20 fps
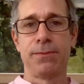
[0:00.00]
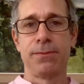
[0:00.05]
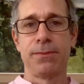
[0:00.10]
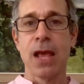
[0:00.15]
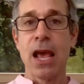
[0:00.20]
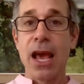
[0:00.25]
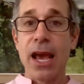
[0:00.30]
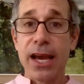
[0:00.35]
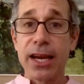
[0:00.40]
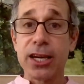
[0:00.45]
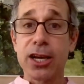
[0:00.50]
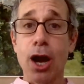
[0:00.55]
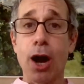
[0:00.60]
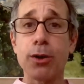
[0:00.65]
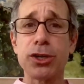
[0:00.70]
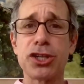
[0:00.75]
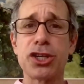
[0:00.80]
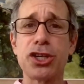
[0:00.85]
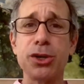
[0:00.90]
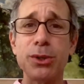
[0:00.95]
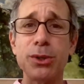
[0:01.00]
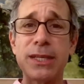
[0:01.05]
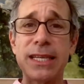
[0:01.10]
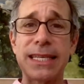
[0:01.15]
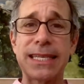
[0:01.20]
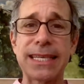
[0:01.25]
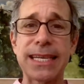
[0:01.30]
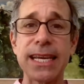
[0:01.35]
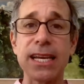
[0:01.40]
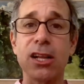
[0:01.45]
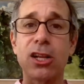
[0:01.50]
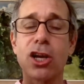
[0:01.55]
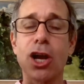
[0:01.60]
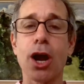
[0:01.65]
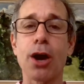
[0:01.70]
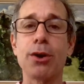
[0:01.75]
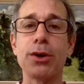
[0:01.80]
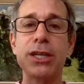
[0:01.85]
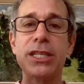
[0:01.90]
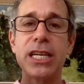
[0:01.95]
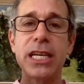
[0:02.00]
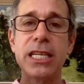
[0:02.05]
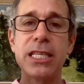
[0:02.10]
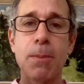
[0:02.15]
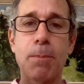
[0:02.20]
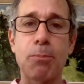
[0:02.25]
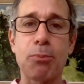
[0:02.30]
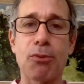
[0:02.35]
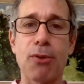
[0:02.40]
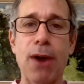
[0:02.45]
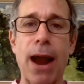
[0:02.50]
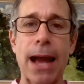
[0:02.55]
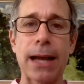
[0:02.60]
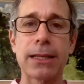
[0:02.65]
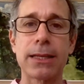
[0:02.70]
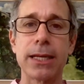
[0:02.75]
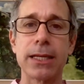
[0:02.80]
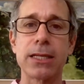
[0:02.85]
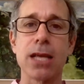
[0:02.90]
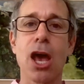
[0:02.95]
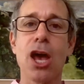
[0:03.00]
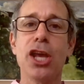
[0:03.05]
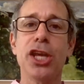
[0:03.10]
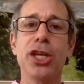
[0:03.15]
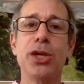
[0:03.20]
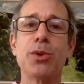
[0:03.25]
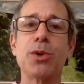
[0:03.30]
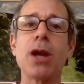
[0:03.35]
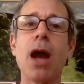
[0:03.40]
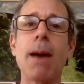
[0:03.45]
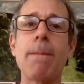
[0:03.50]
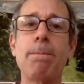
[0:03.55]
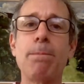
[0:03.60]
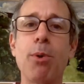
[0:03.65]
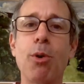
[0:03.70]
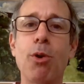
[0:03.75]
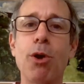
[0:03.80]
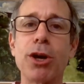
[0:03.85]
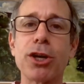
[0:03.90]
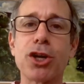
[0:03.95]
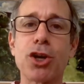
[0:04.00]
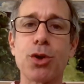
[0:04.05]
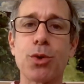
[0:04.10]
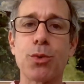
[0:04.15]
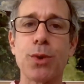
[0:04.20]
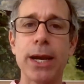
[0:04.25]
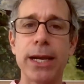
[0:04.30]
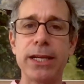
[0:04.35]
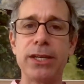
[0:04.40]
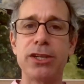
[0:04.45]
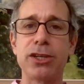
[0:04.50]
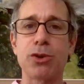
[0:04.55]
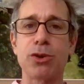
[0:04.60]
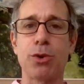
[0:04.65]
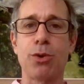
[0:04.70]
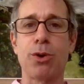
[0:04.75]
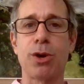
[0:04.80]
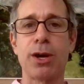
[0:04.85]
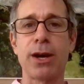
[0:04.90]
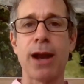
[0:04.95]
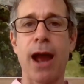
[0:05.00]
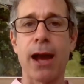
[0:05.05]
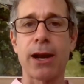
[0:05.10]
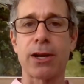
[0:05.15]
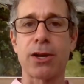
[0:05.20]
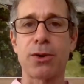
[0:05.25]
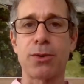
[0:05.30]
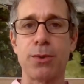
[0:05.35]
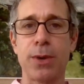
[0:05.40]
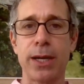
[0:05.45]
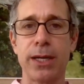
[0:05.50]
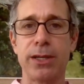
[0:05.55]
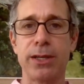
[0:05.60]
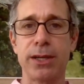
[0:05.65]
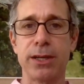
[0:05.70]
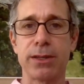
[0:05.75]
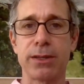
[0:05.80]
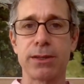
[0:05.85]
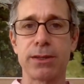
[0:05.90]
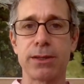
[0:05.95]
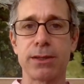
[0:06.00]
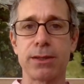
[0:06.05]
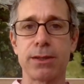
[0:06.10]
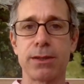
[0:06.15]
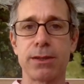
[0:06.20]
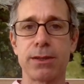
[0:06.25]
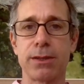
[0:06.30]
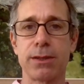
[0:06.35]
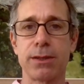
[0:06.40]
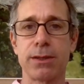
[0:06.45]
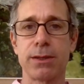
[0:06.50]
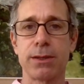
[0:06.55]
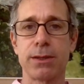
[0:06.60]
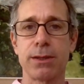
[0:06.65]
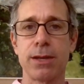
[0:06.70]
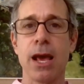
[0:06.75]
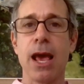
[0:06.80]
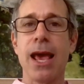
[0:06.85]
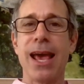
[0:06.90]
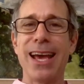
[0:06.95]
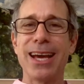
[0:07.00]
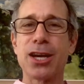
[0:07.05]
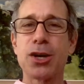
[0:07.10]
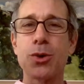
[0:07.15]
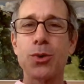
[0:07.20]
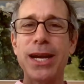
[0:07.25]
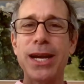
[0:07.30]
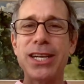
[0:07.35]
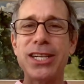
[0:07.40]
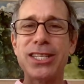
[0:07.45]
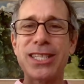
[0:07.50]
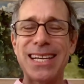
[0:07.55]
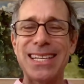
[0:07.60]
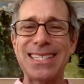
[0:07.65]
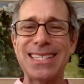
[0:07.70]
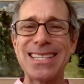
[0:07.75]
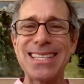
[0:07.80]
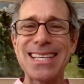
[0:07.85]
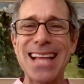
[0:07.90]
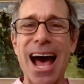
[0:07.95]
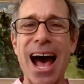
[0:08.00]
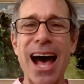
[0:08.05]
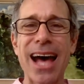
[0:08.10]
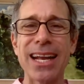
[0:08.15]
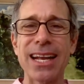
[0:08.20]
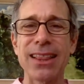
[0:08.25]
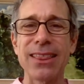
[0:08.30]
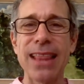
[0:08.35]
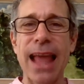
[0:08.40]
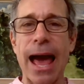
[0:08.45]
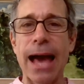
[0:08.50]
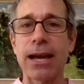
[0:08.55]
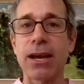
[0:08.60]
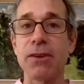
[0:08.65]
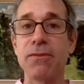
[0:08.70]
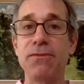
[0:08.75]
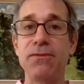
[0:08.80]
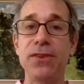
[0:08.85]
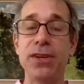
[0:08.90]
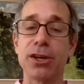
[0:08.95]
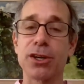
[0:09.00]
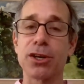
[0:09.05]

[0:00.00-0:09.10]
And courage, too, is a skill. Courage is a practice. You are not born courageous or not courageous. And courageous is not lack of fear.